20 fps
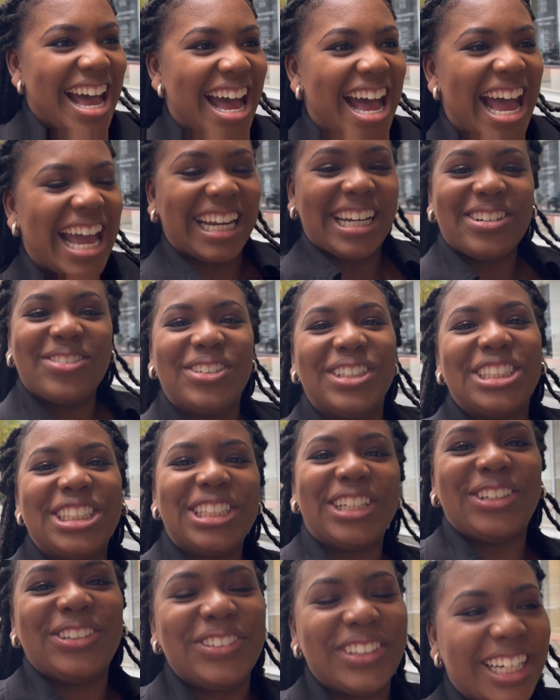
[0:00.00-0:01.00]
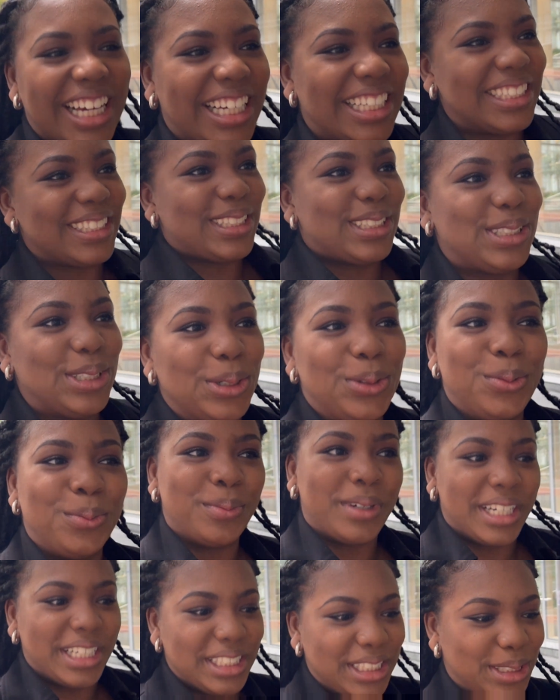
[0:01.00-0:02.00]
I didn't want to show you guys too
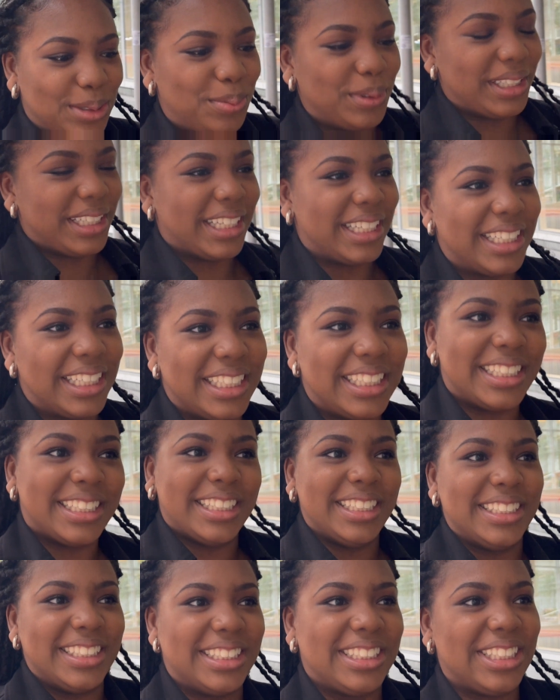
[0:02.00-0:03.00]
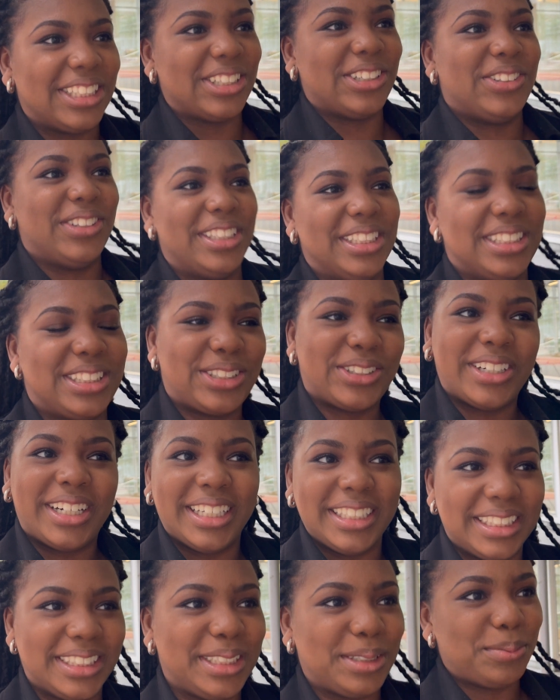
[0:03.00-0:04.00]
much because, you know, there's
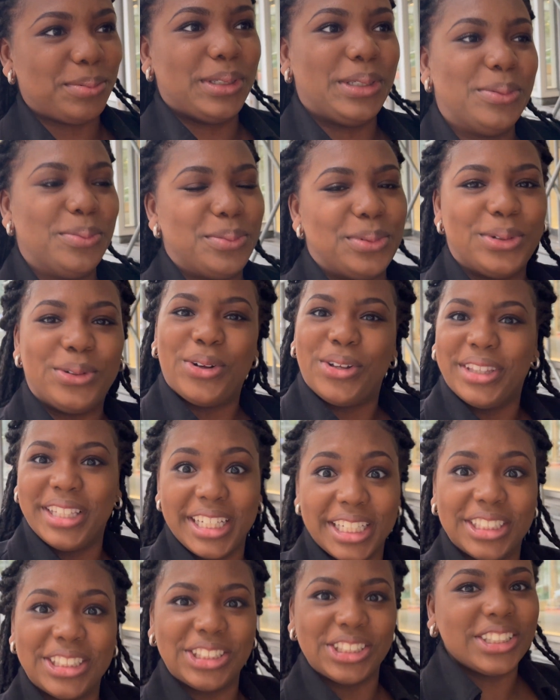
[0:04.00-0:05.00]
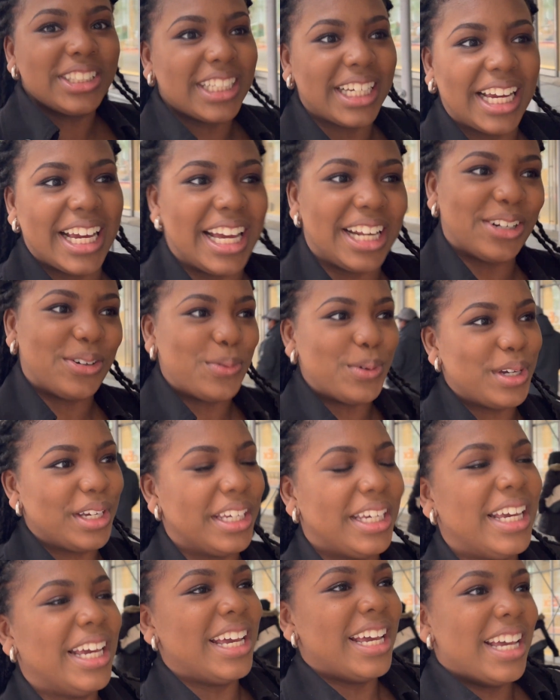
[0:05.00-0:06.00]
crazy people on the internet.
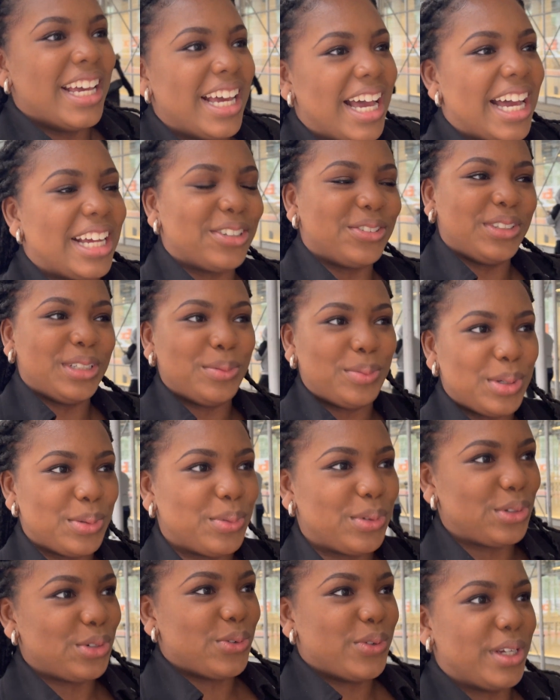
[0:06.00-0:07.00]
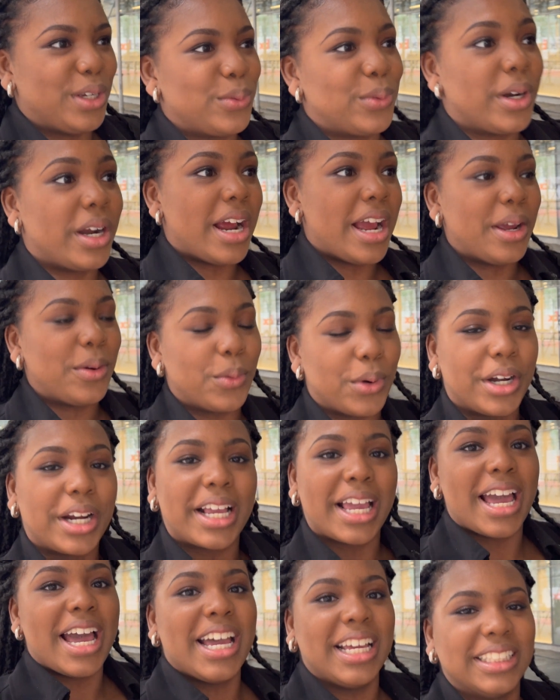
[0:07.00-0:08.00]
I don't need people knowing where I work
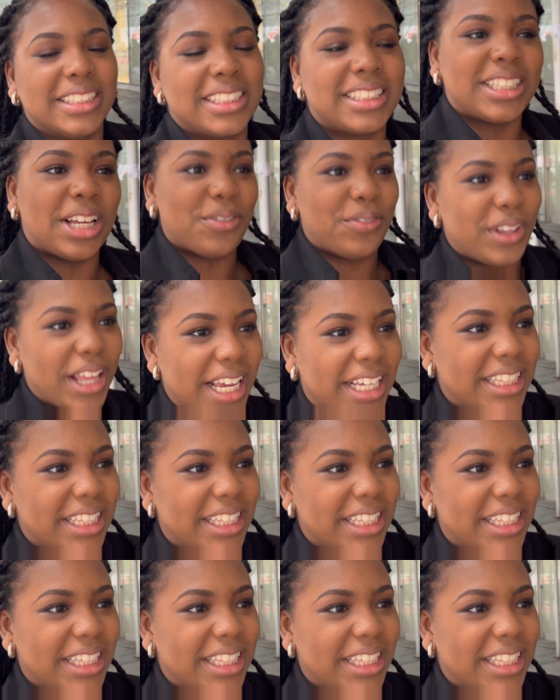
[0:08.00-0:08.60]
at and stuff like